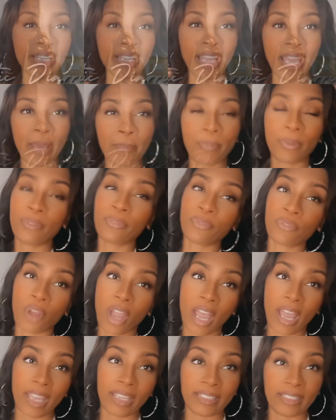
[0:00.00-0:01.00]
happy
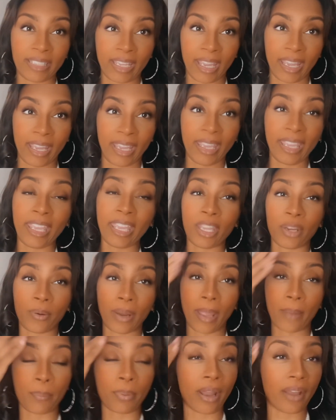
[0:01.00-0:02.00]
Friday here
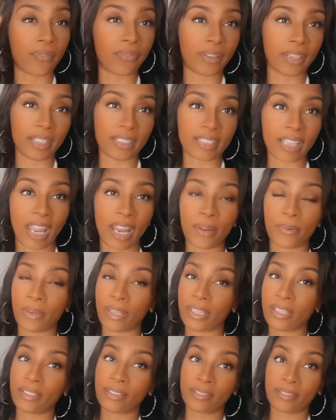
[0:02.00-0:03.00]
at Prophetic
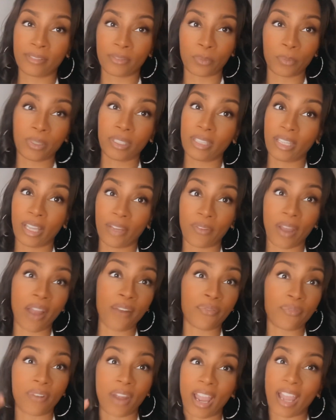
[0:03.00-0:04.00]
Diary. We love
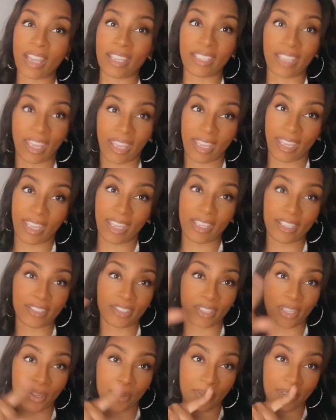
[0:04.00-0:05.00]
our
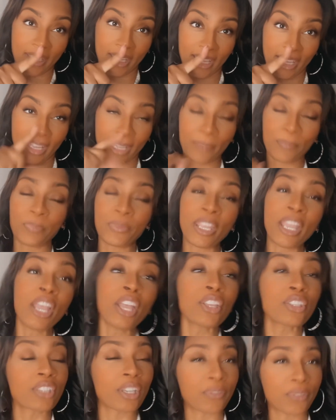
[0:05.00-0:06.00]
Fridays, okay?
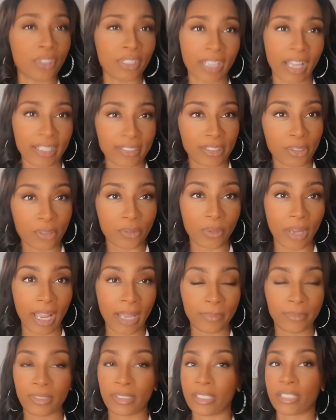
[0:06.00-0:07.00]
So if you're not
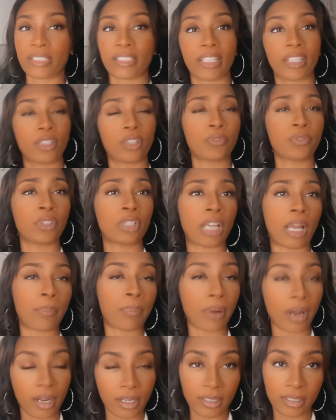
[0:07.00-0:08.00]
subscribed to this channel, if you're not
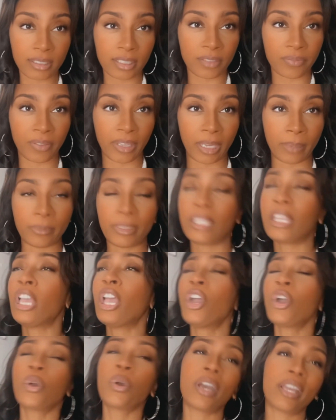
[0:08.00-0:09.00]
part of this family,
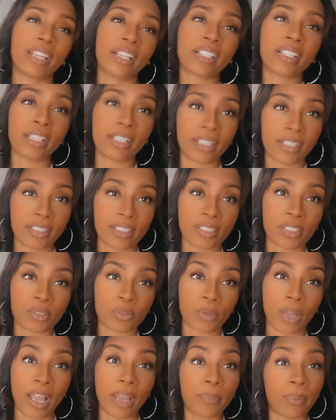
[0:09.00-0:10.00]
go ahead and click on the
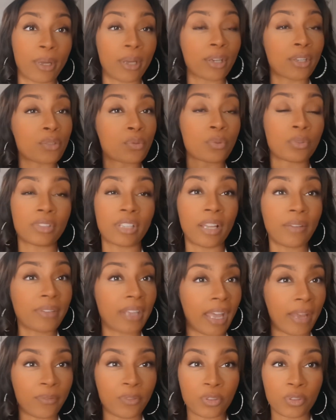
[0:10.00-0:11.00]
subscribe button because we'd love to
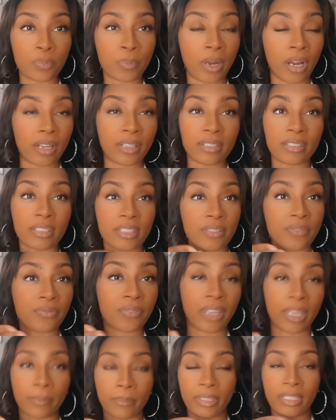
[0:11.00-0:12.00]
have you as part of this
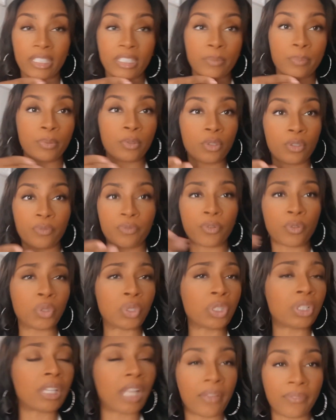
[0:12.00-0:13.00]
family, this beautiful,
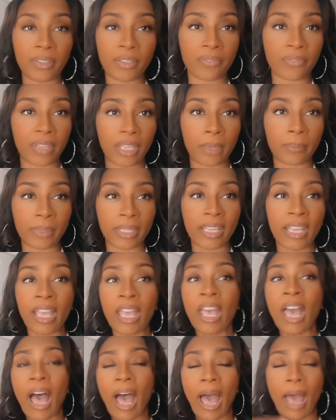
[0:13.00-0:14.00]
loving family.
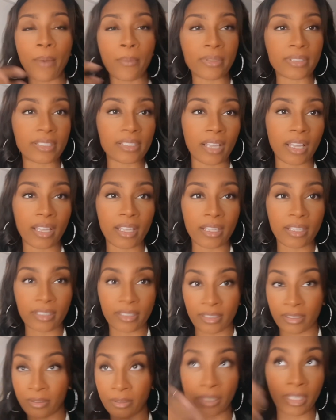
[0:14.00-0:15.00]
I was uh,
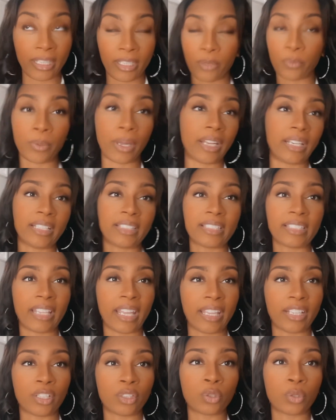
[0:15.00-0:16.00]
getting ready
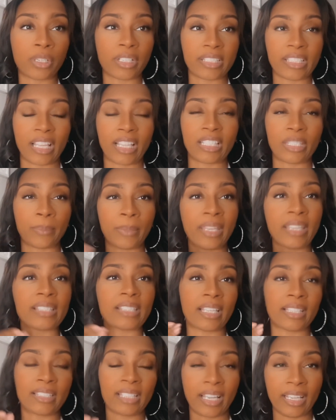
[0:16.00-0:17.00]
today and the Lord said to me, he
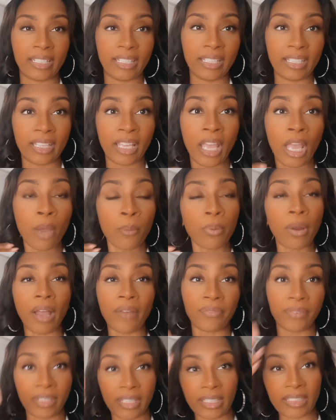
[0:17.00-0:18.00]
said, Tiny,
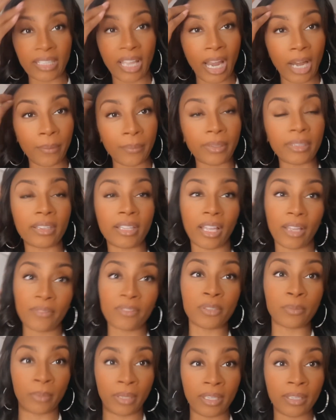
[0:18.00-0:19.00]
Prophetic Diary
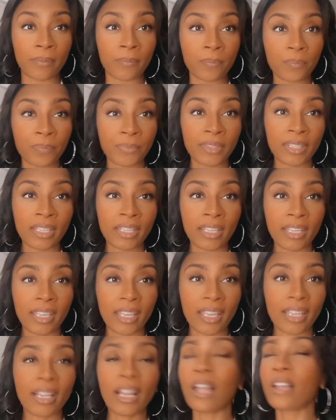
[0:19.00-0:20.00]
loves me.
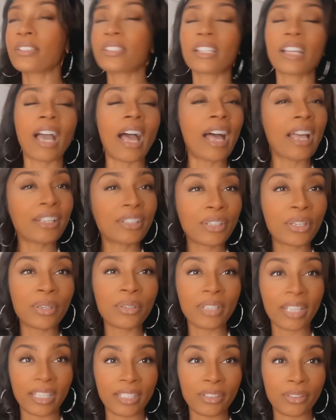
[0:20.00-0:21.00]
And I was like, I
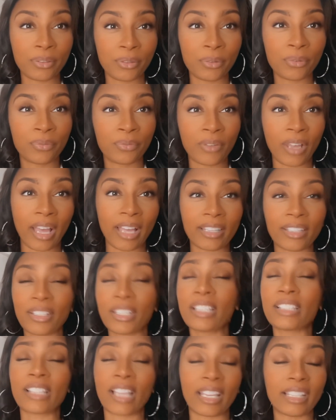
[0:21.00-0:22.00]
know they do, Father.
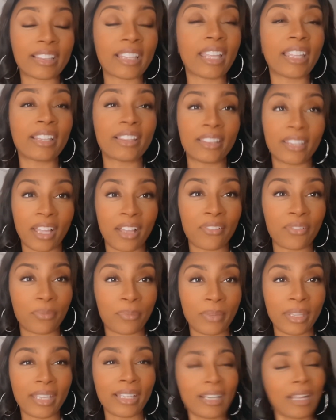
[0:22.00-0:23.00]
He's like, they love
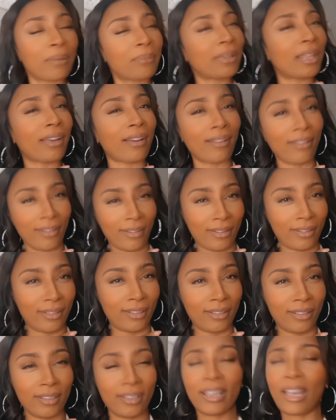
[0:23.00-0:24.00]
me. And I'm like,
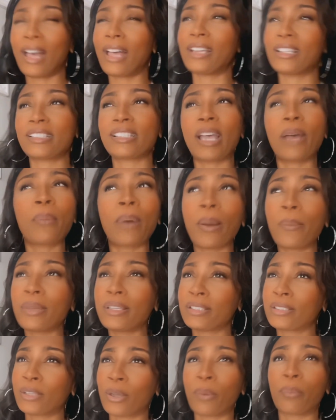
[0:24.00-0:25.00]
oh, God, is that why we
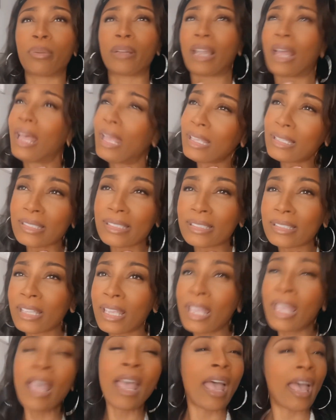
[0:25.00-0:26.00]
so blessed?
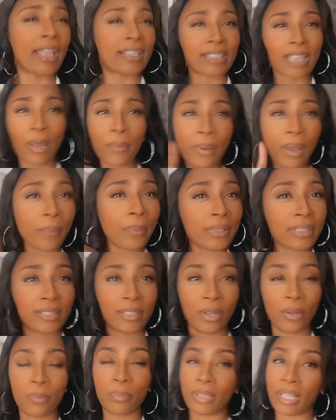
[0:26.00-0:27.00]
Is that why we
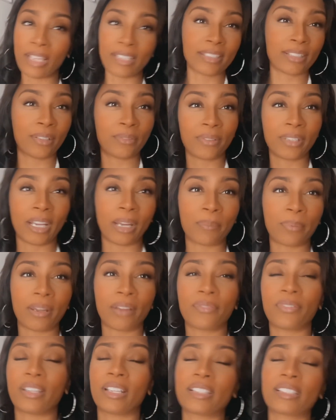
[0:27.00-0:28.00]
so blessed over here at
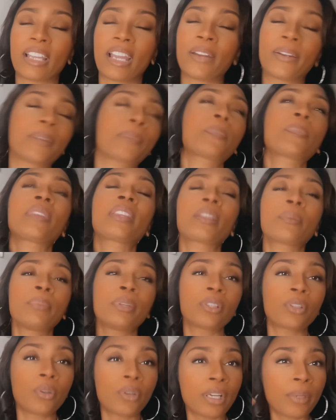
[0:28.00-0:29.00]
Prophetic Diary?
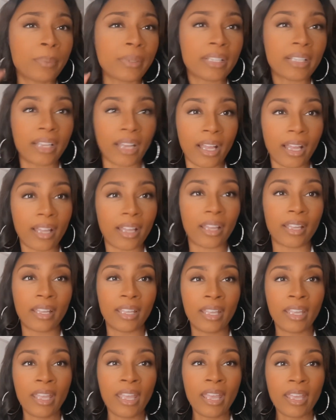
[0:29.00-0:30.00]
But glory be to God
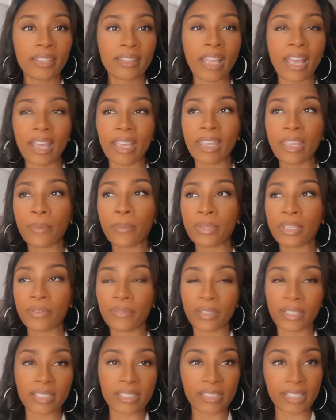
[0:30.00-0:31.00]
that he would
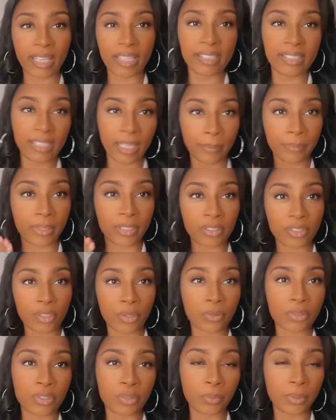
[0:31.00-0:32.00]
even say something
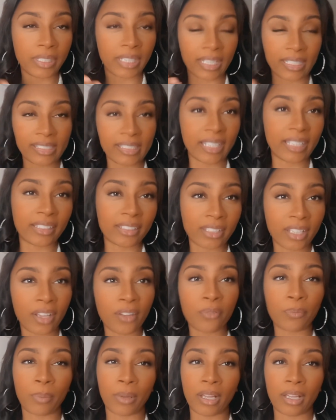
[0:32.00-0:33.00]
so sweet. I said
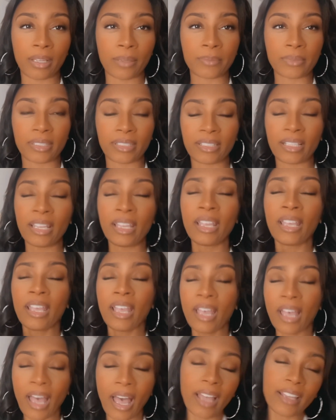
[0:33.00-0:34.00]
love bombs and
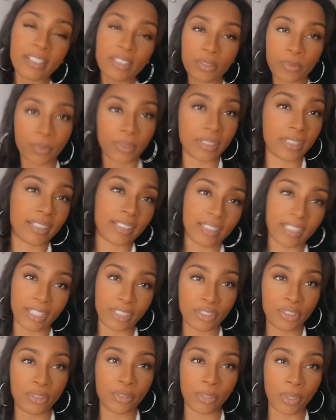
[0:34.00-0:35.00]
I just wanted to
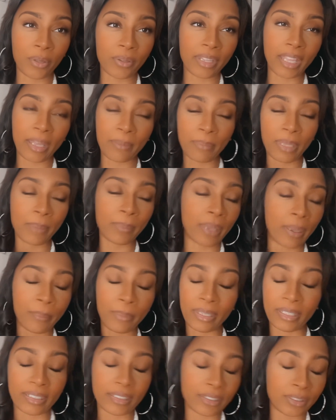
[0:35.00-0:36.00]
let you know that. Maybe I'm
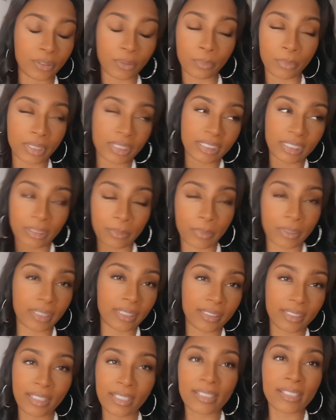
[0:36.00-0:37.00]
being a little mushy,
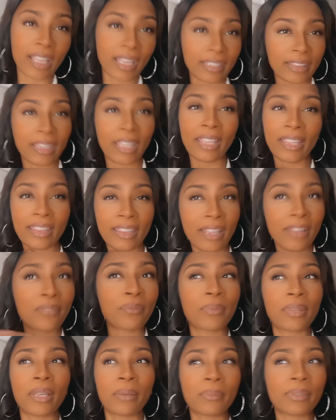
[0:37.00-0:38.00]
but he's like, they love
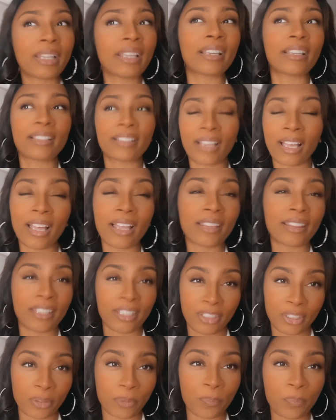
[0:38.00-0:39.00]
me. I'm like, God,
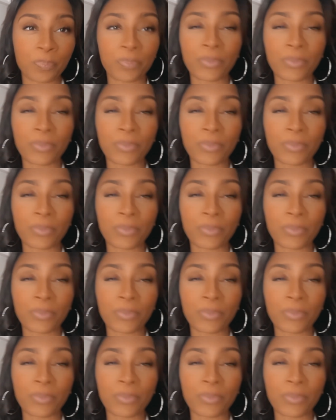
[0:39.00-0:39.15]
they do.